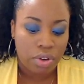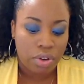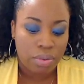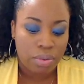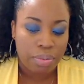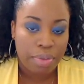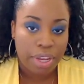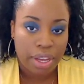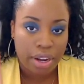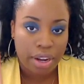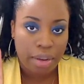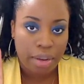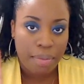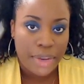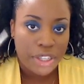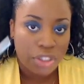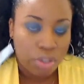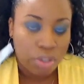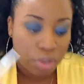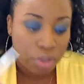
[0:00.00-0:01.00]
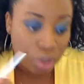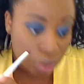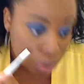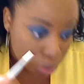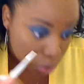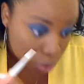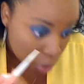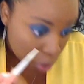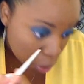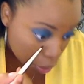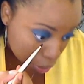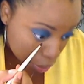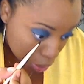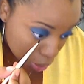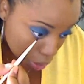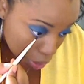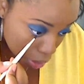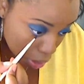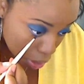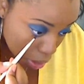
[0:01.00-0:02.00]
go pick it up at your local
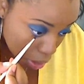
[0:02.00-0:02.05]
Target.